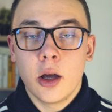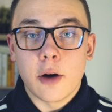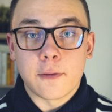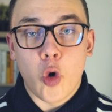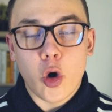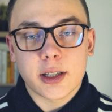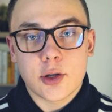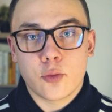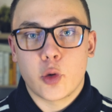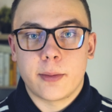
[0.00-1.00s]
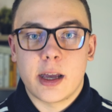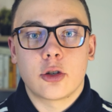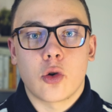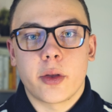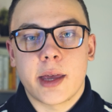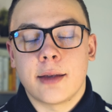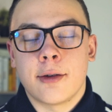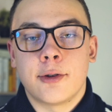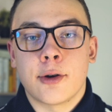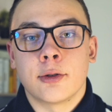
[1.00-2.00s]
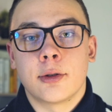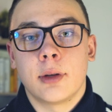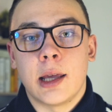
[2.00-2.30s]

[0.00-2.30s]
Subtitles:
Of course, you want to make sure that you don't